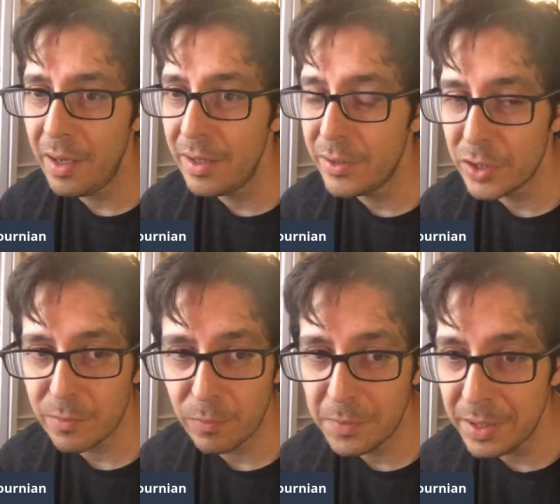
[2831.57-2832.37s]
just
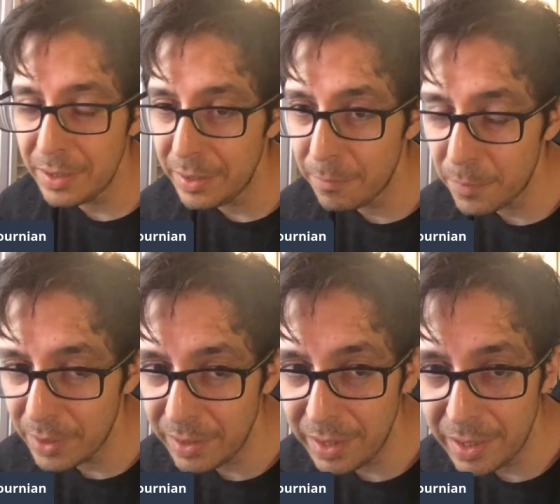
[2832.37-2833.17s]
really,
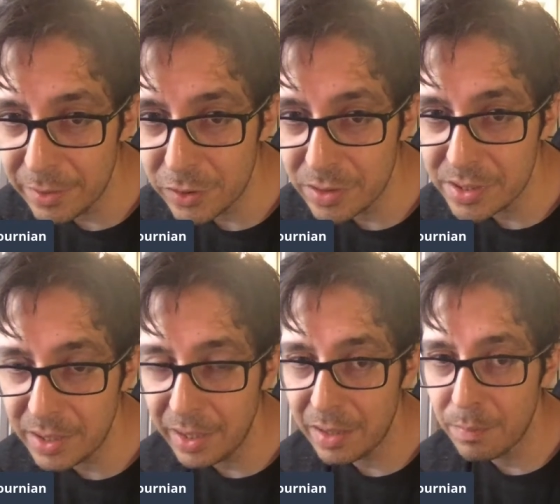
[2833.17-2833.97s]
really
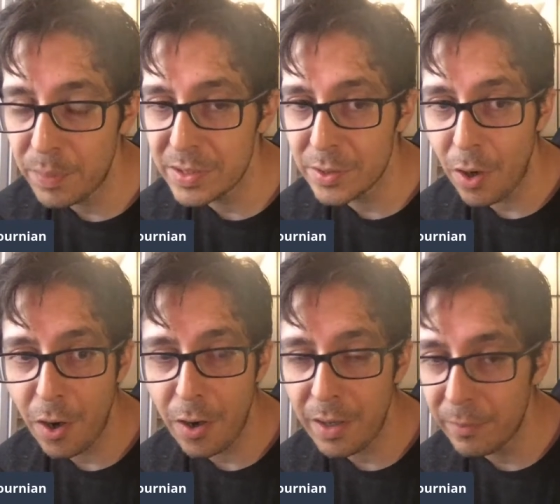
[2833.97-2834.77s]
interesting and
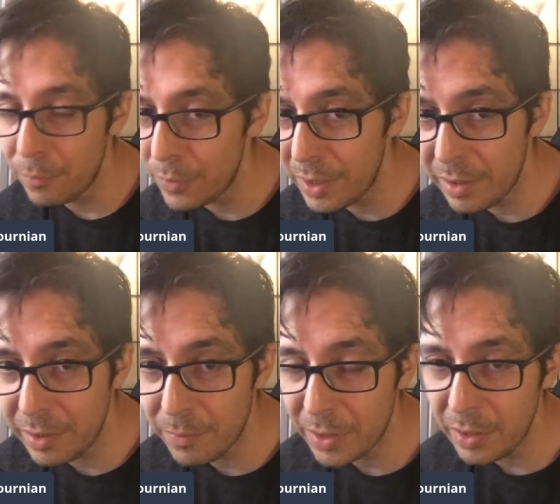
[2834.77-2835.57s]
bizarre and really,
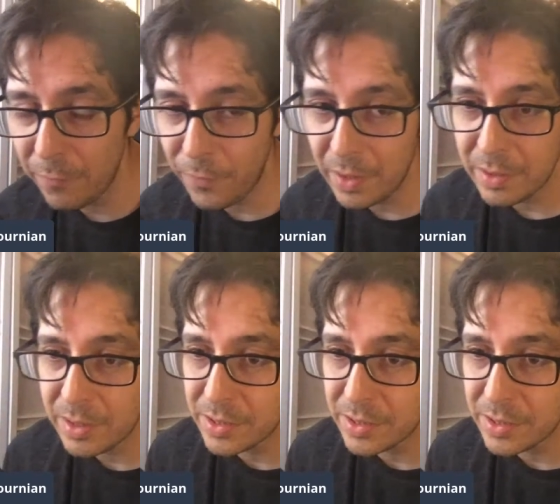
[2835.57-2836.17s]
really fun